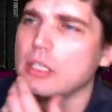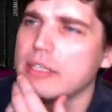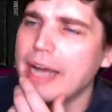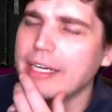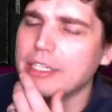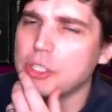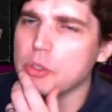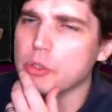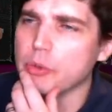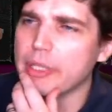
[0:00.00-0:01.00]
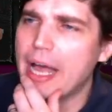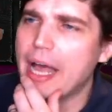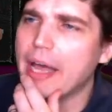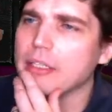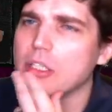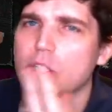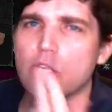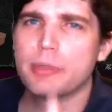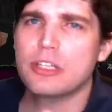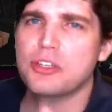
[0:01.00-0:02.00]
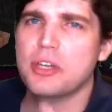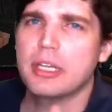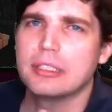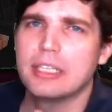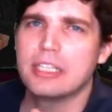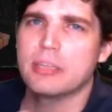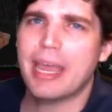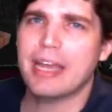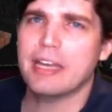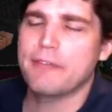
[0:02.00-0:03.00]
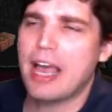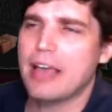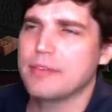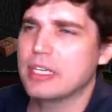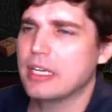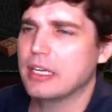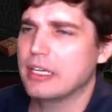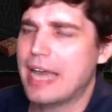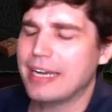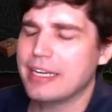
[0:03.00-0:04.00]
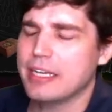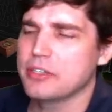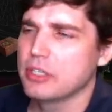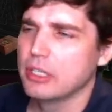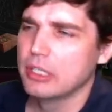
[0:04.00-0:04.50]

92s are really high. You can potentially get some 85s and uh, 90s.